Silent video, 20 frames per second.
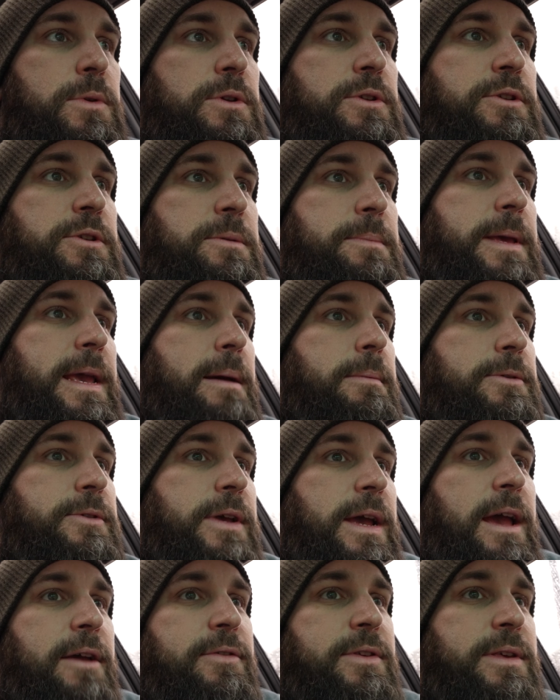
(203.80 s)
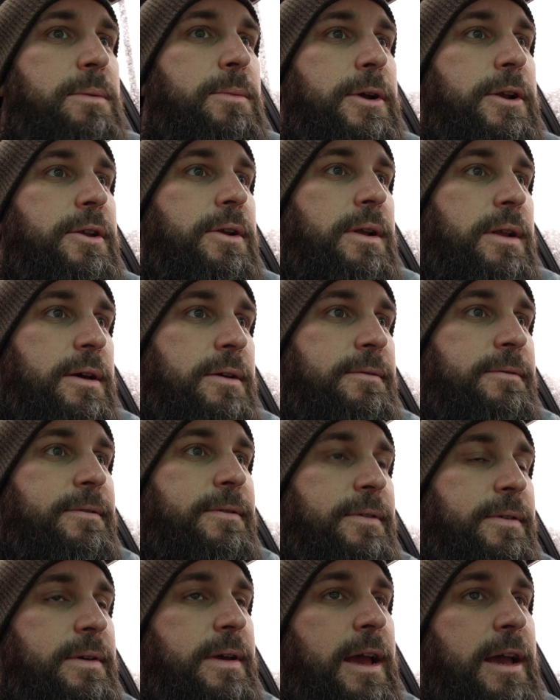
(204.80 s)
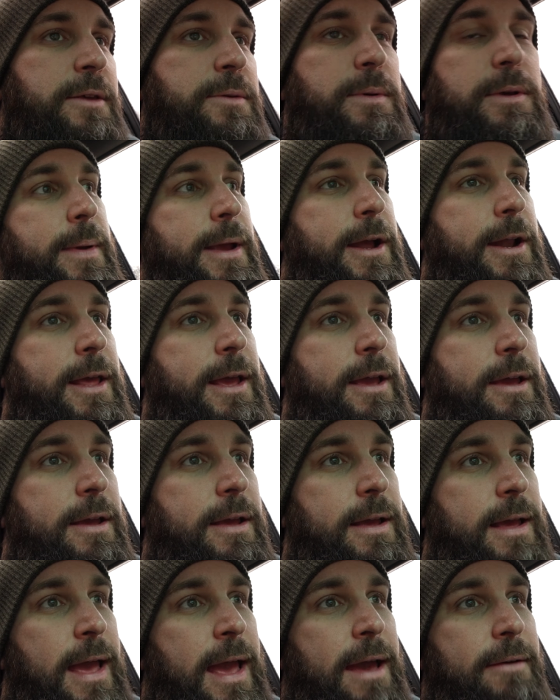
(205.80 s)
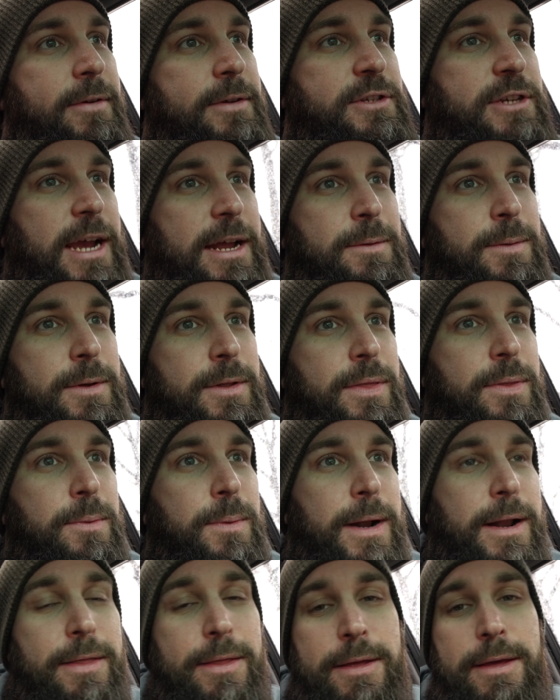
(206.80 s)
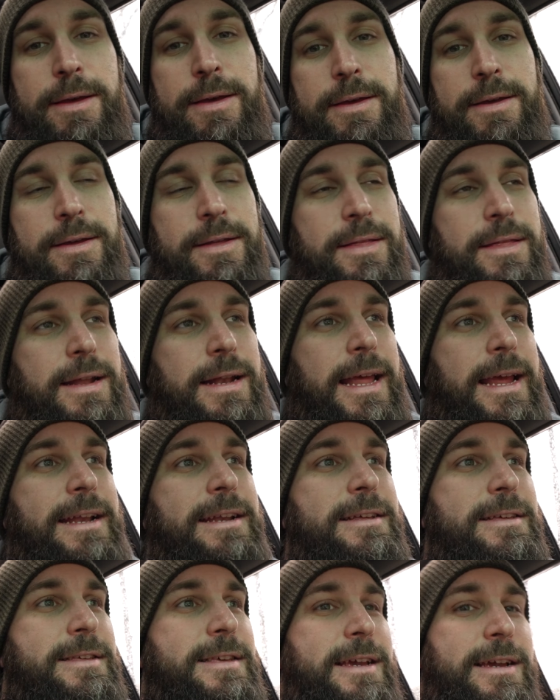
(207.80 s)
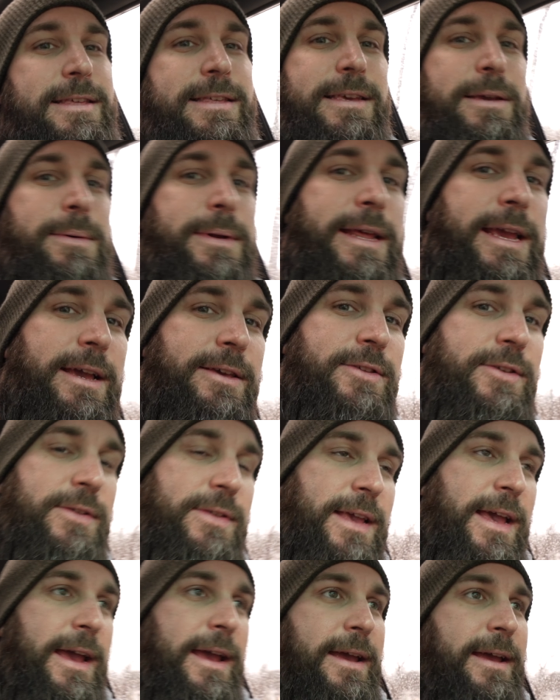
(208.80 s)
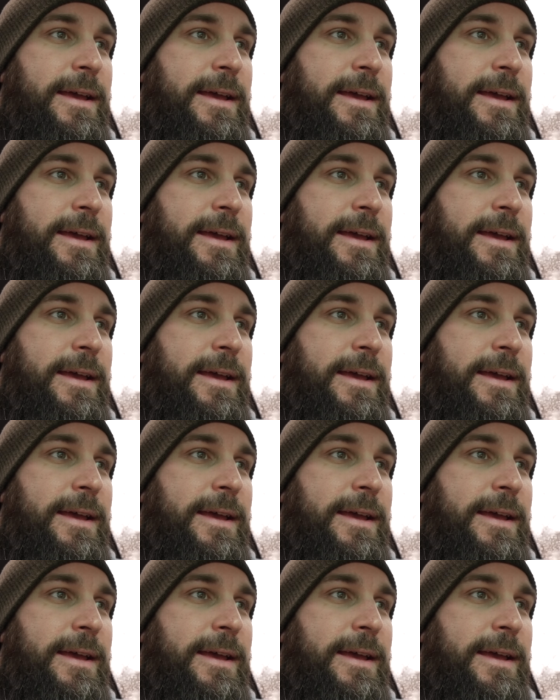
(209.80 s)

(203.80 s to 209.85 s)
to be able to have somewhere to live as well. We're going to have a chat with one of the lenders here, see what he has to say.